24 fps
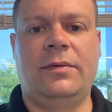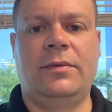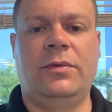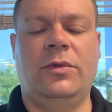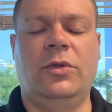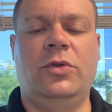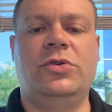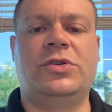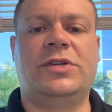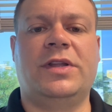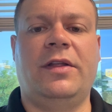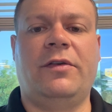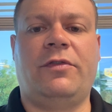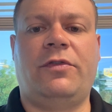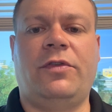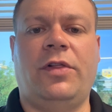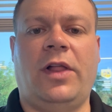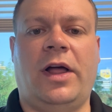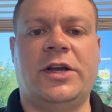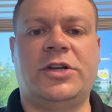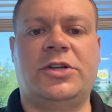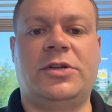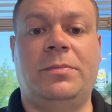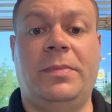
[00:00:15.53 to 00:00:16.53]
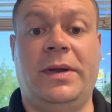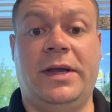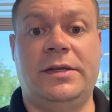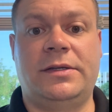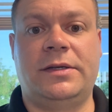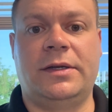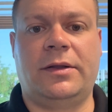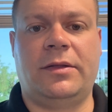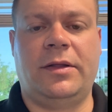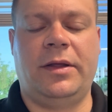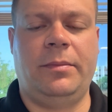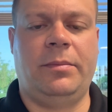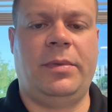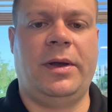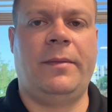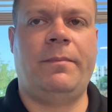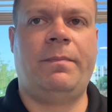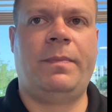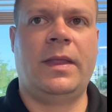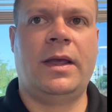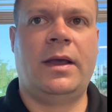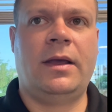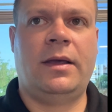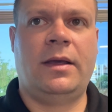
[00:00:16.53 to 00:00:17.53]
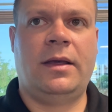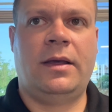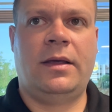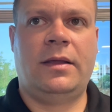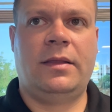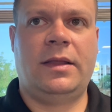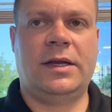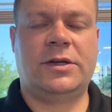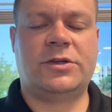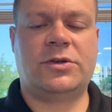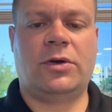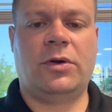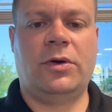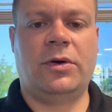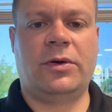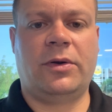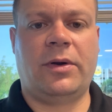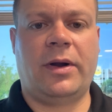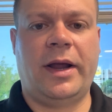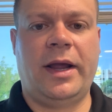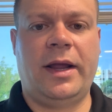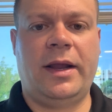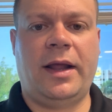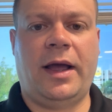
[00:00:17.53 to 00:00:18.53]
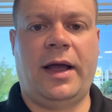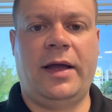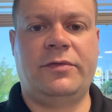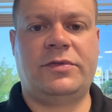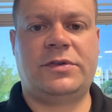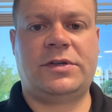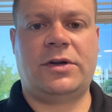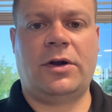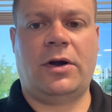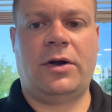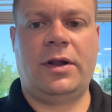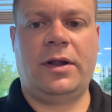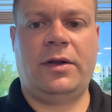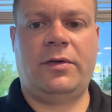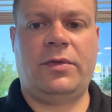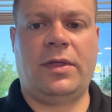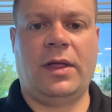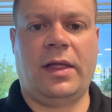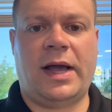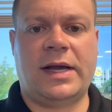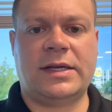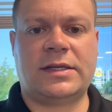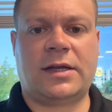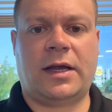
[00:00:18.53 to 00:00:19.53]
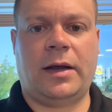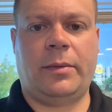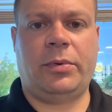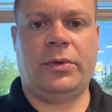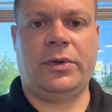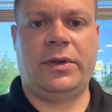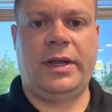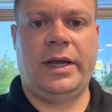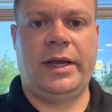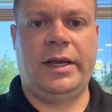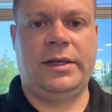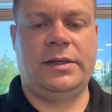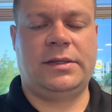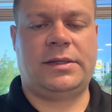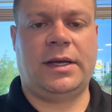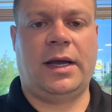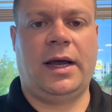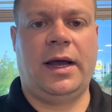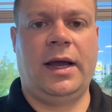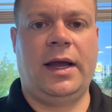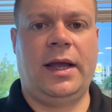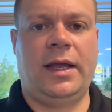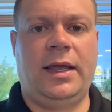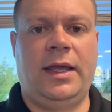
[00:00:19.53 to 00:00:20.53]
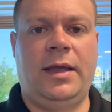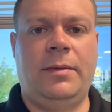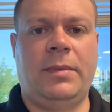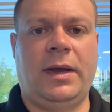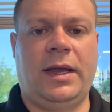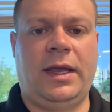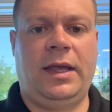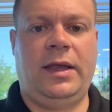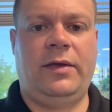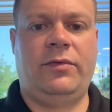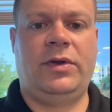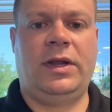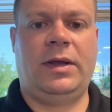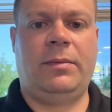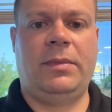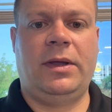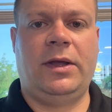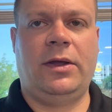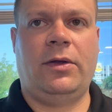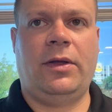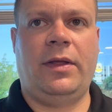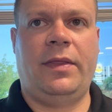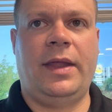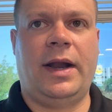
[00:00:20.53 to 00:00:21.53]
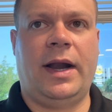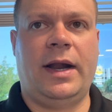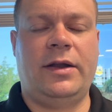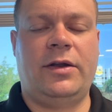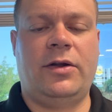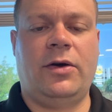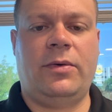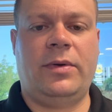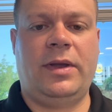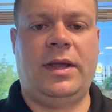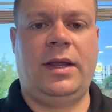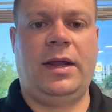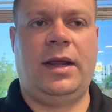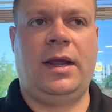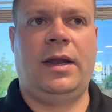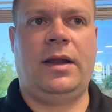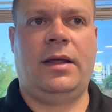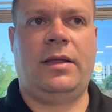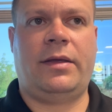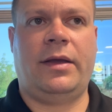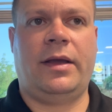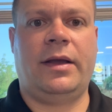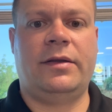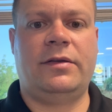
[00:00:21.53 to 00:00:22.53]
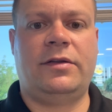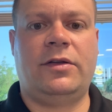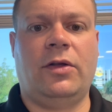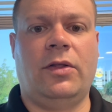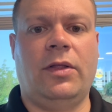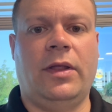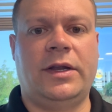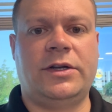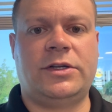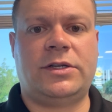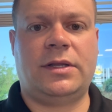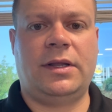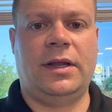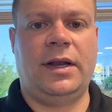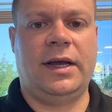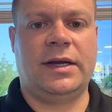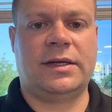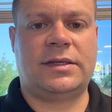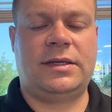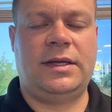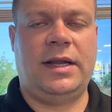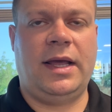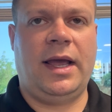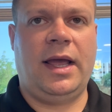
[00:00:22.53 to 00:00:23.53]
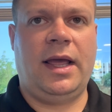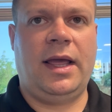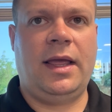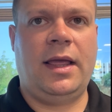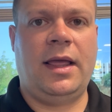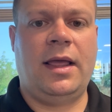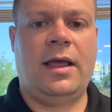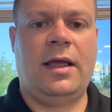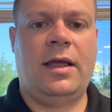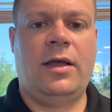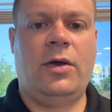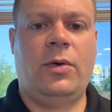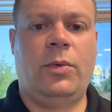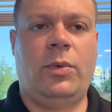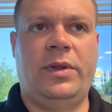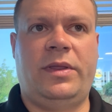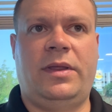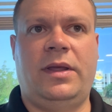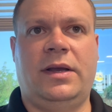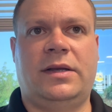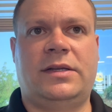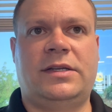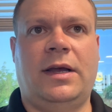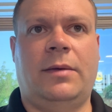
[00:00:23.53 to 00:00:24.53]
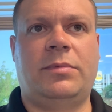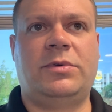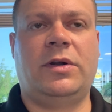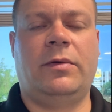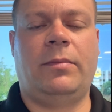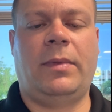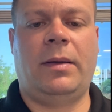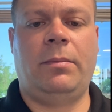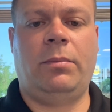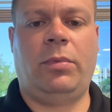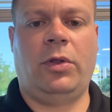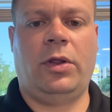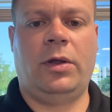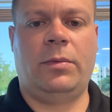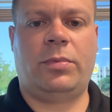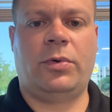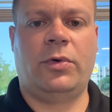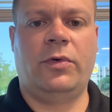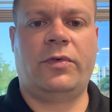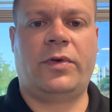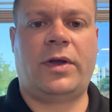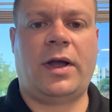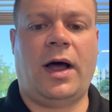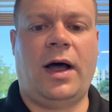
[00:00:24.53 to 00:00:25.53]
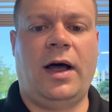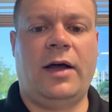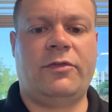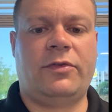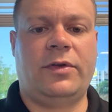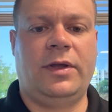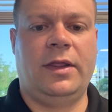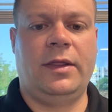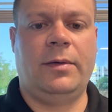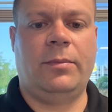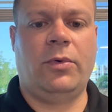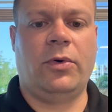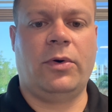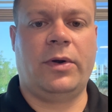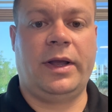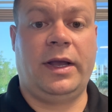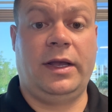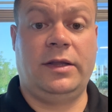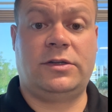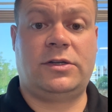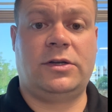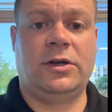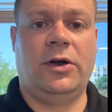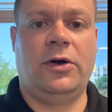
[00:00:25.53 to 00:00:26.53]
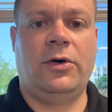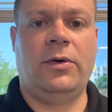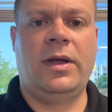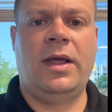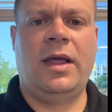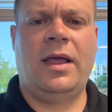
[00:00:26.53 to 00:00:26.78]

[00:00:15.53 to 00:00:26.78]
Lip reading: losing the flush basically, but things are going great. I've started the last couple days, I eat my evening meal and then I don't eat anything until lunch the next day, with the exception of my bulletproof coffee in the morning. And so